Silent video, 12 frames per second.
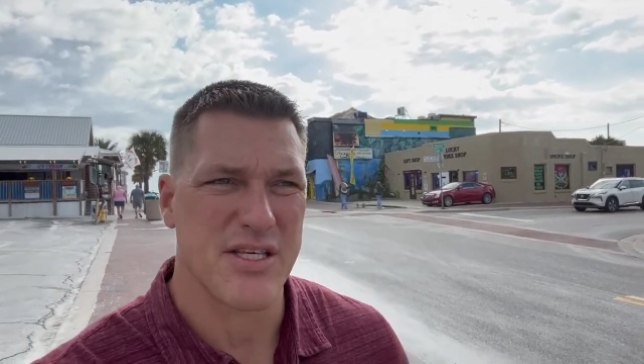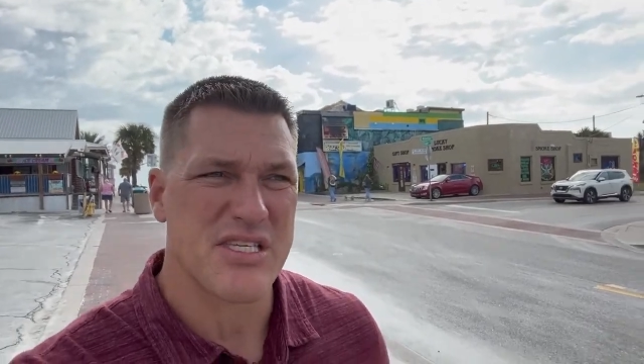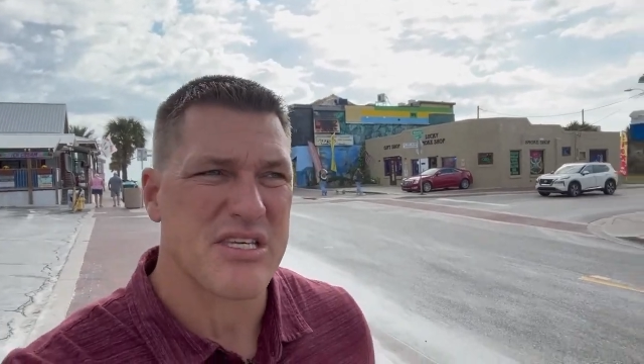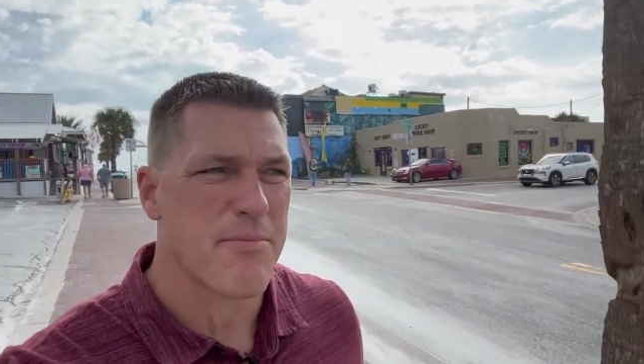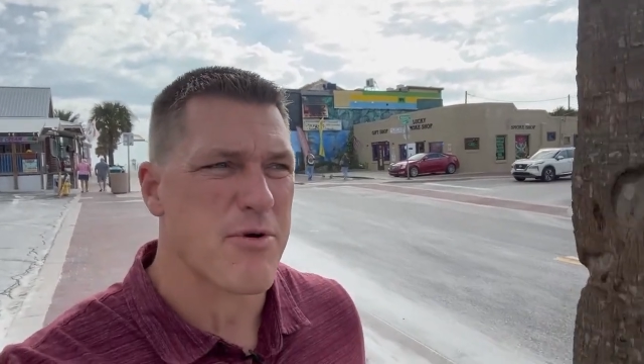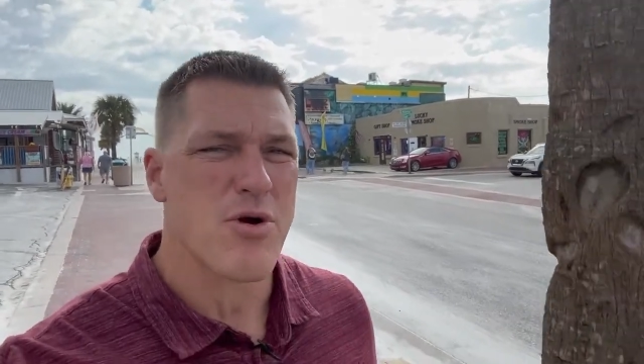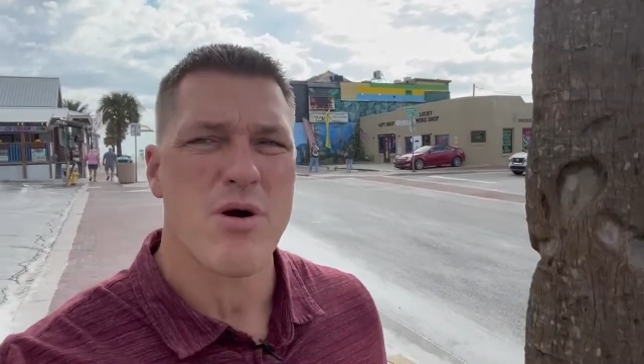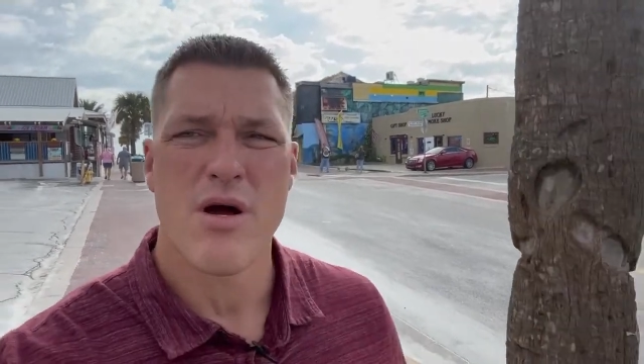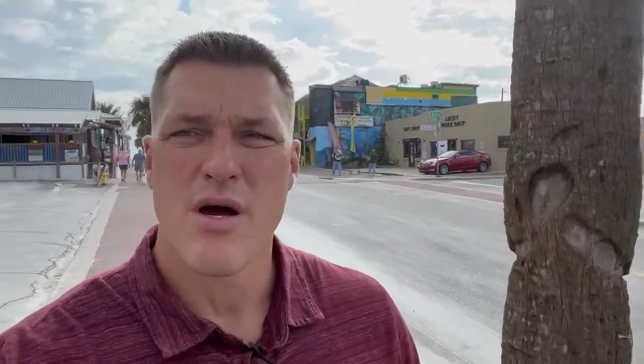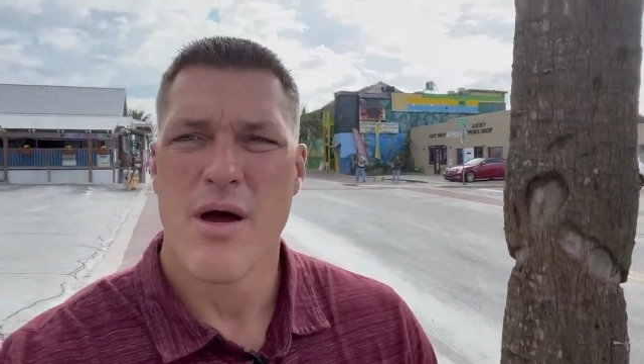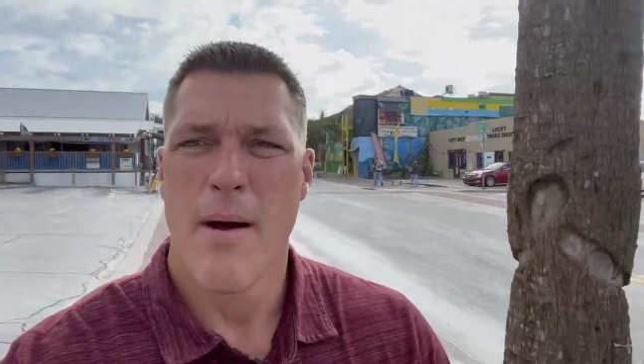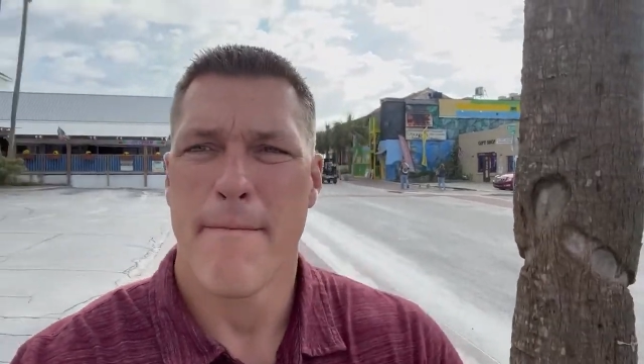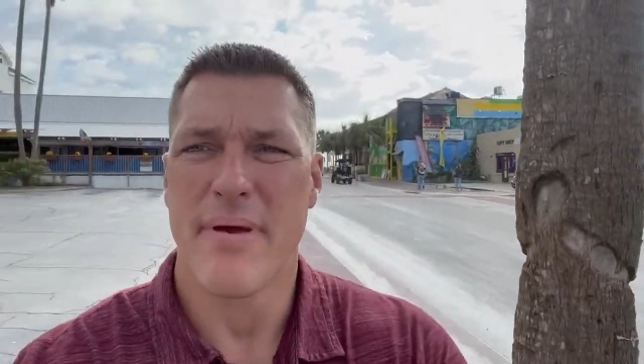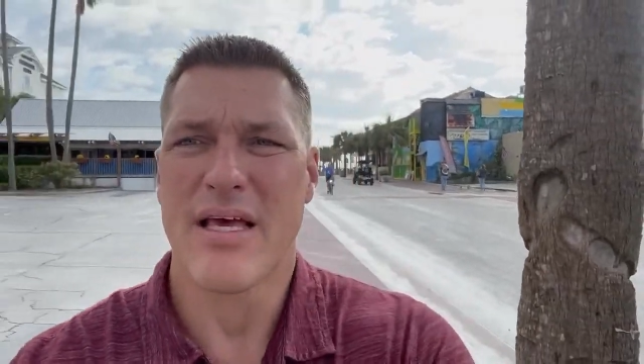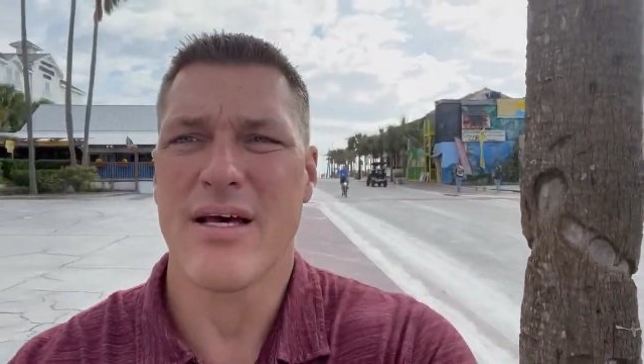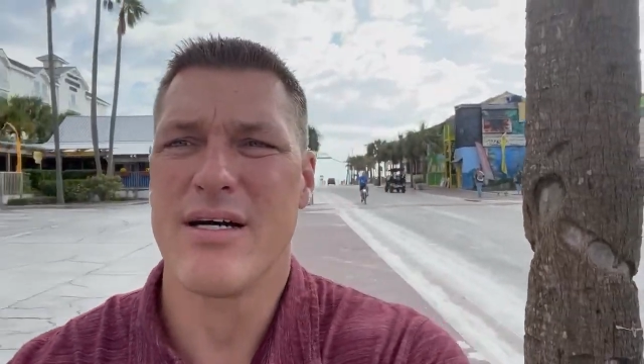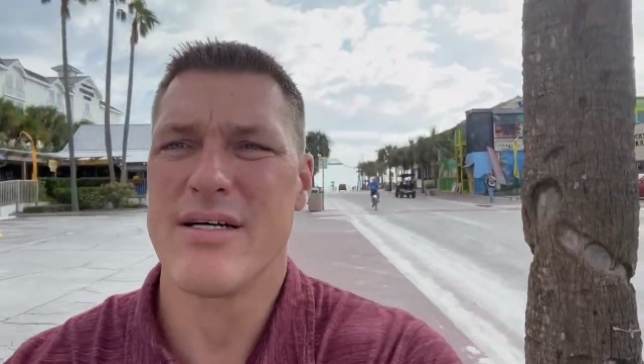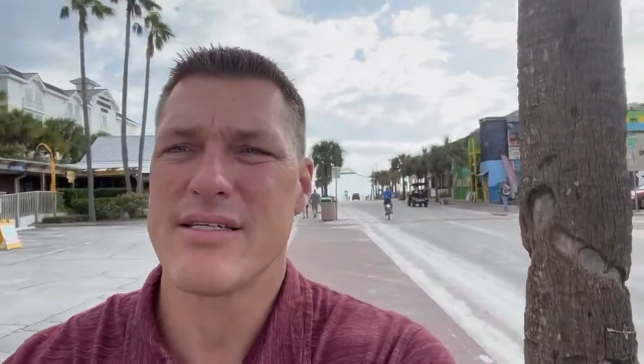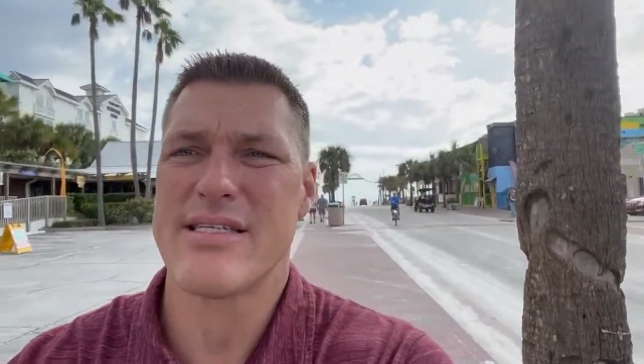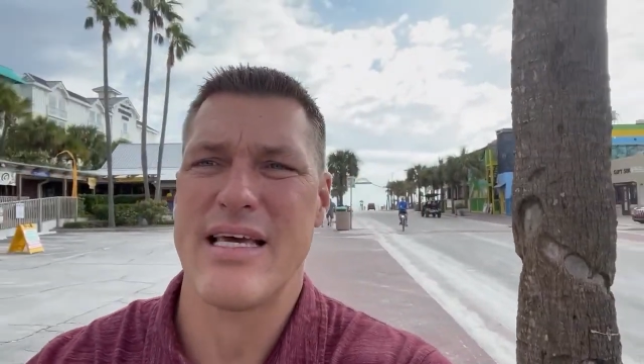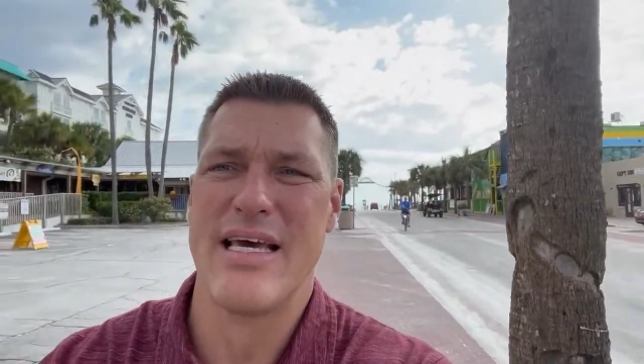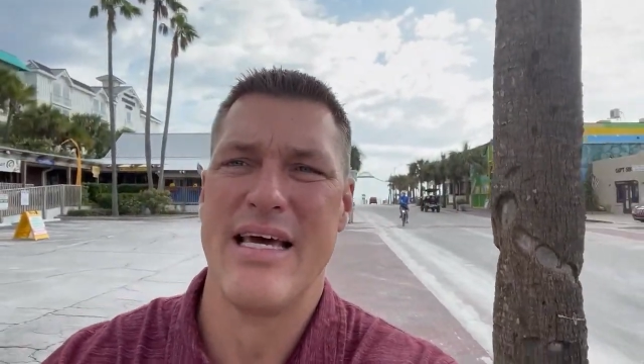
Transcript: in the summer, because